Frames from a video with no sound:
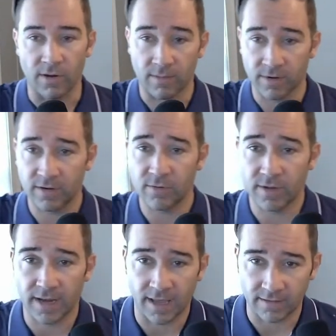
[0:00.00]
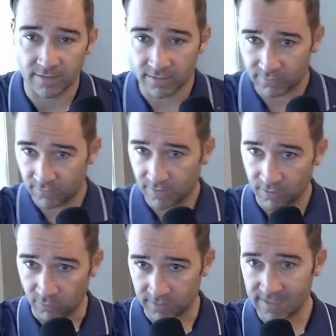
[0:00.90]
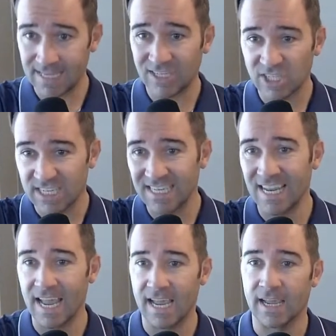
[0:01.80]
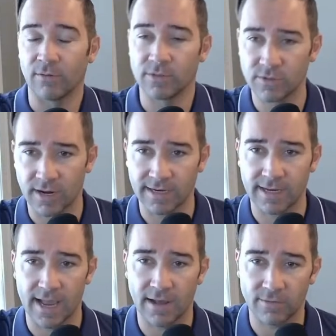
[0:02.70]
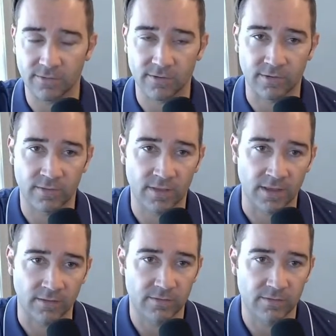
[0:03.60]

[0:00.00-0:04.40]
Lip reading: And I'm going to do it as if it was each day I was trying to tackle certain things.